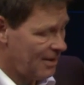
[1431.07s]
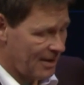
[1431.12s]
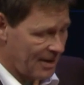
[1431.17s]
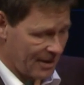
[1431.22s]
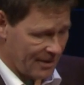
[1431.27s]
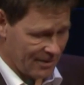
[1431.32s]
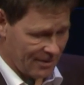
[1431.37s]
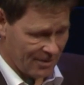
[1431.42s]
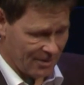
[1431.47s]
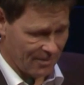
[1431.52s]

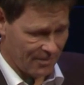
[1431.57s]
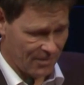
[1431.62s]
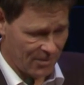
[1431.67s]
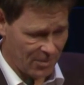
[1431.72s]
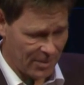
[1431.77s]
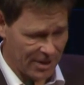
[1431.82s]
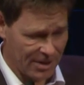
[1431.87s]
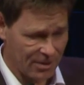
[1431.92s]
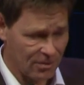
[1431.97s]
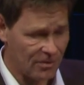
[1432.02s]
And um,
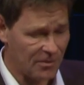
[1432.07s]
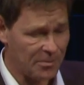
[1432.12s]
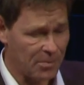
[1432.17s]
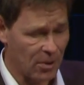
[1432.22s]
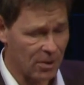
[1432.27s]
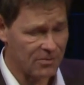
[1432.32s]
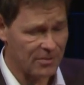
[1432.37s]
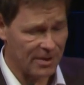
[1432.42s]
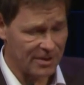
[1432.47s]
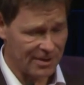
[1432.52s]
we're at a good
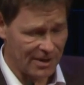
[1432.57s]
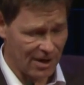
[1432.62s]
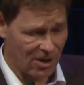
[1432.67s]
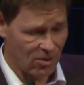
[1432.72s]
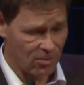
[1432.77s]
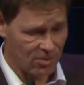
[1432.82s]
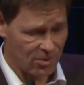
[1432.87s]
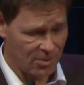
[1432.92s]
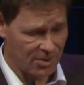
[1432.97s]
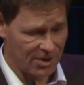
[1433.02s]
spot right
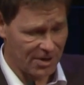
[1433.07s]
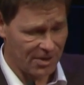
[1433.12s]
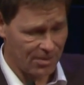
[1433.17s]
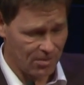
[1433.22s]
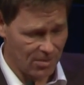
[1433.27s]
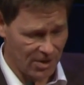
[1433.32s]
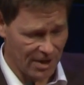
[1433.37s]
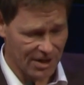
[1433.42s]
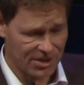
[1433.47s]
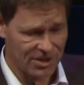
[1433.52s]
now where we,
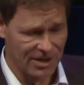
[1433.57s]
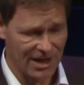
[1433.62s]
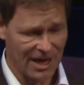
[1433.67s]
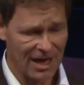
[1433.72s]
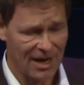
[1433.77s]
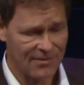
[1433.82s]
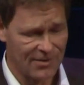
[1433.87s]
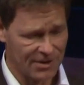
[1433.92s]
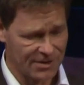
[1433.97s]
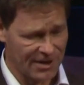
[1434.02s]
we actually
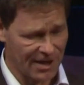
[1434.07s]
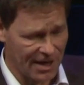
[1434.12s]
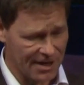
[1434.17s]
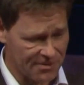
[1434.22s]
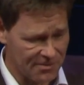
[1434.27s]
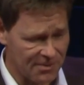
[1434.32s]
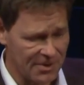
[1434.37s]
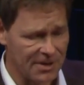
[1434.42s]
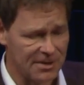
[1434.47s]
have that takt